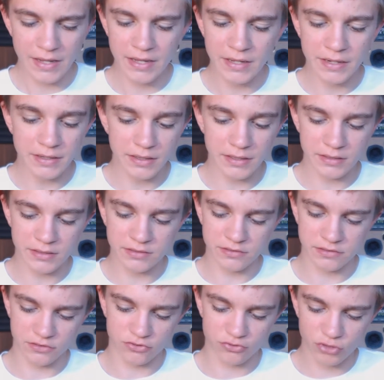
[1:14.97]
it
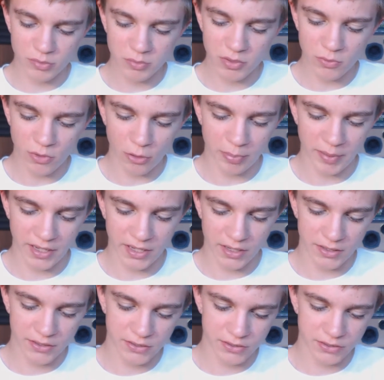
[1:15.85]
is extremely well
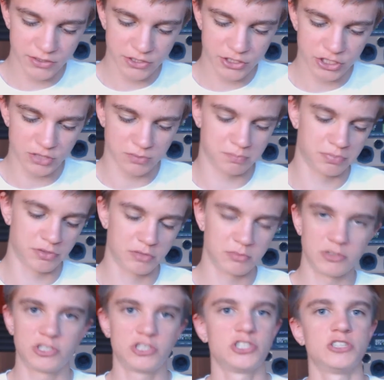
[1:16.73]
packaged. It
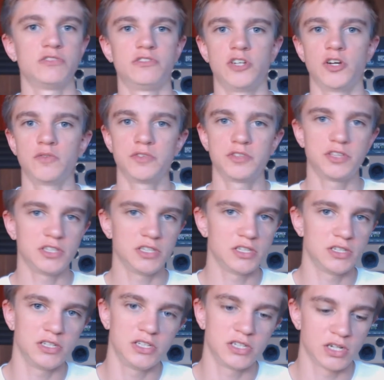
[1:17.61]
pretty much gives you everything
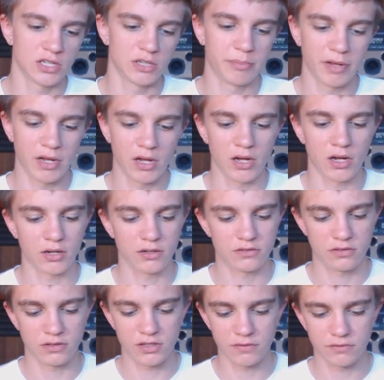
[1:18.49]
you need on the
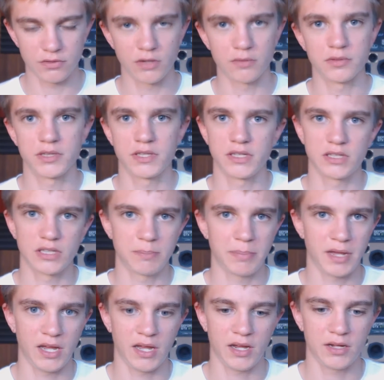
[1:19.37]
box. It gives you everything in the
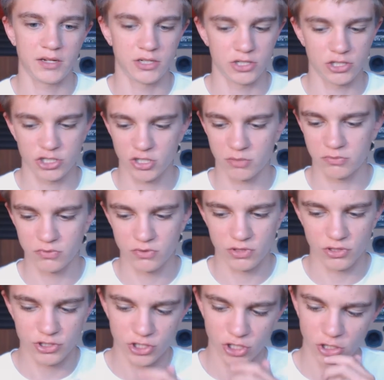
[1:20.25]
package, comes with
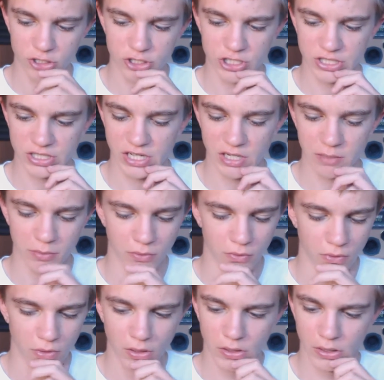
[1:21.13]
the charging
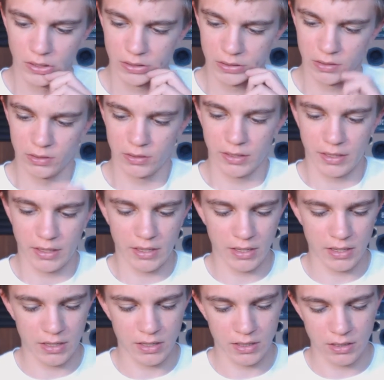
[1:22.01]
cable,
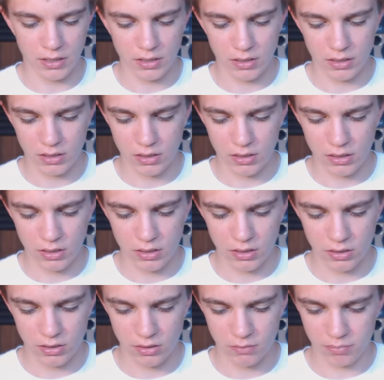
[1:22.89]

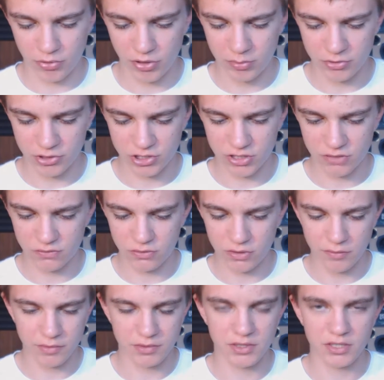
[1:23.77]
and it pretty much gives
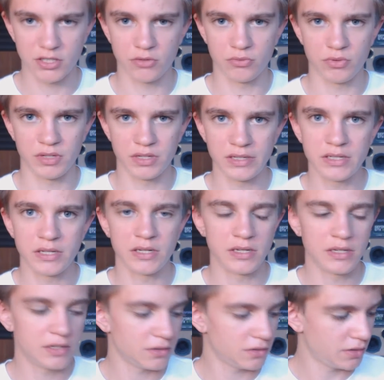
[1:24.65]
you everything you
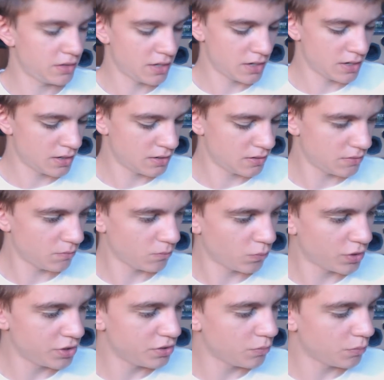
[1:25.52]
need. And
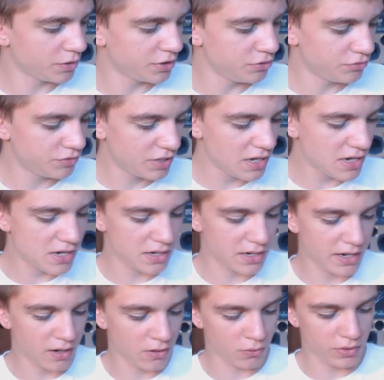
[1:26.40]
when you take it
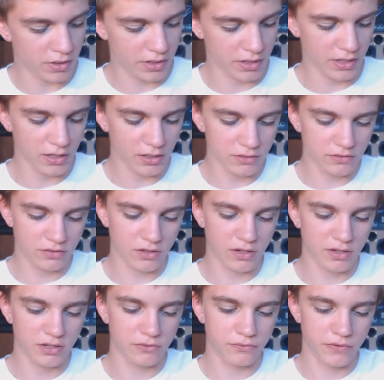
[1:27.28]
out, it has
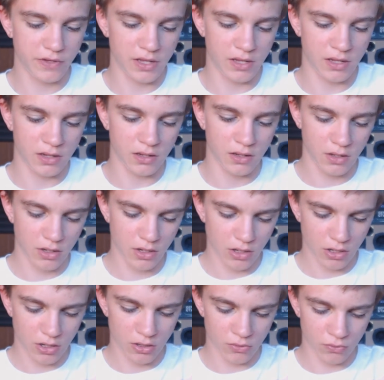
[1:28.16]
kind of a
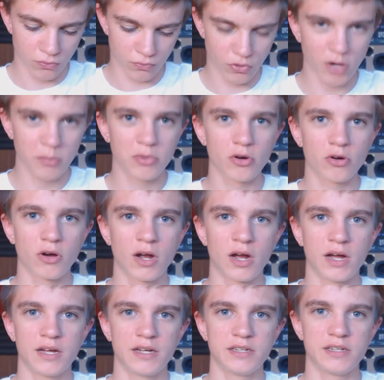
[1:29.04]

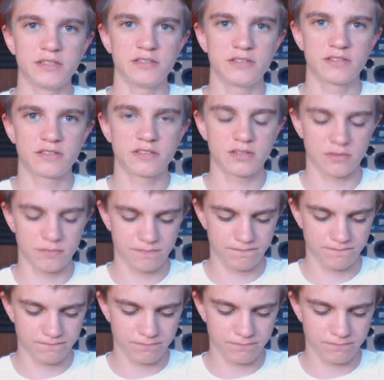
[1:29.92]
rubberized,